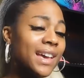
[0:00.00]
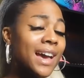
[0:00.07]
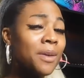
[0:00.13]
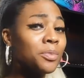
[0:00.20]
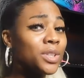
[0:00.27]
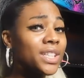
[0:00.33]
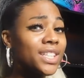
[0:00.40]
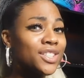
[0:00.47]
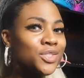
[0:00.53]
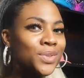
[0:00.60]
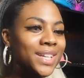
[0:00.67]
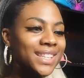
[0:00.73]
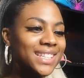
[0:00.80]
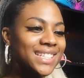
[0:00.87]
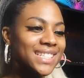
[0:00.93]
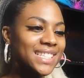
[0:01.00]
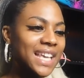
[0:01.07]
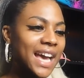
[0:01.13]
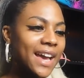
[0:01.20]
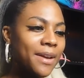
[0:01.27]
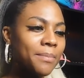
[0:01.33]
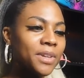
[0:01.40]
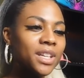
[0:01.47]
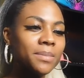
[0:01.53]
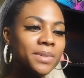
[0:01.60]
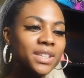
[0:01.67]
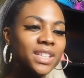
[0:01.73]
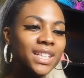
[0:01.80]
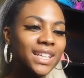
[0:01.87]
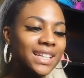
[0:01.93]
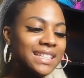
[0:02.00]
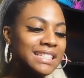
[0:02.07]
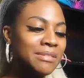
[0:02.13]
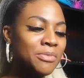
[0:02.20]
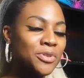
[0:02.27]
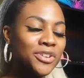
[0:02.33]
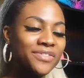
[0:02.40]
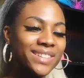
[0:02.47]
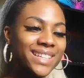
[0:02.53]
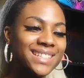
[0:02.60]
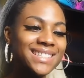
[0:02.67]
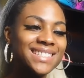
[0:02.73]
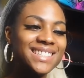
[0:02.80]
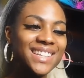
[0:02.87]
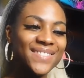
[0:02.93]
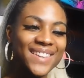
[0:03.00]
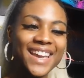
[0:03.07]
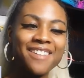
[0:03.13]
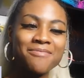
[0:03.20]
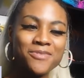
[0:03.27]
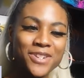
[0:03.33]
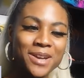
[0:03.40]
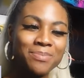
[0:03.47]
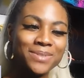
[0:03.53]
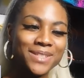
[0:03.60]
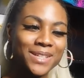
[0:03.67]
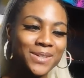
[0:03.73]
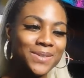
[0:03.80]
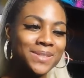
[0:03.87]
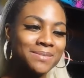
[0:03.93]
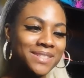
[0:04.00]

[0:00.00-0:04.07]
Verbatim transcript: I'm really enjoying this. I'm going to be looking into more of these to see if they have more episodes.